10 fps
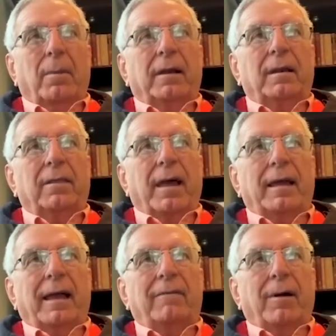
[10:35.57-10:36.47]
But
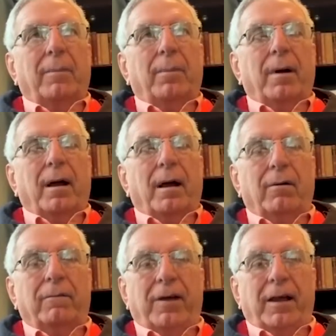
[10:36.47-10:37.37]
they gave up a
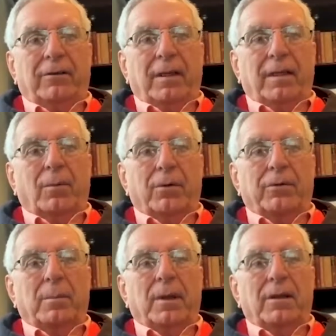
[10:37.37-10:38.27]
whole factory that
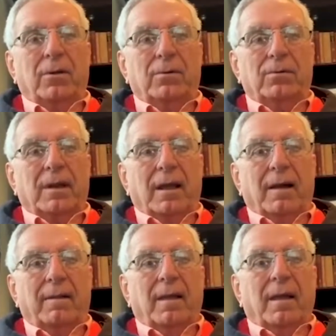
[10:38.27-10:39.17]
wasn't being used
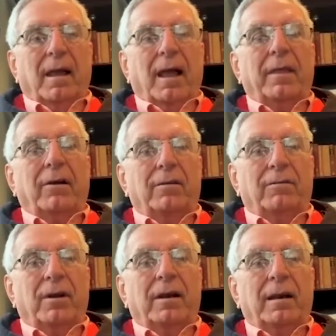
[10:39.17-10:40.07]
here, and they
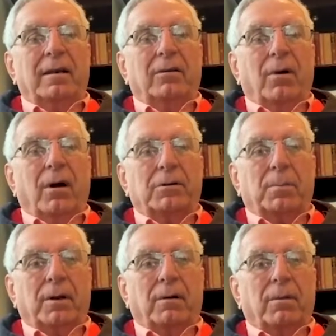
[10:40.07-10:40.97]
converted it into a
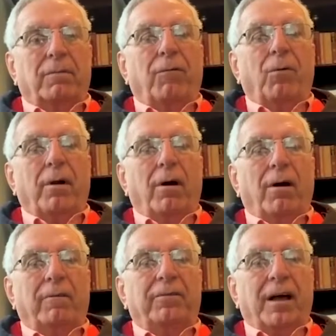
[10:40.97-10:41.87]
hospital with
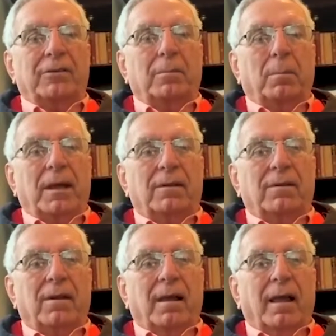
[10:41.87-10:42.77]
4,500
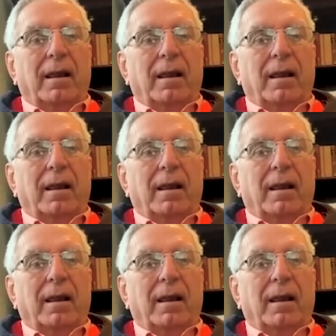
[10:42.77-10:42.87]
beds.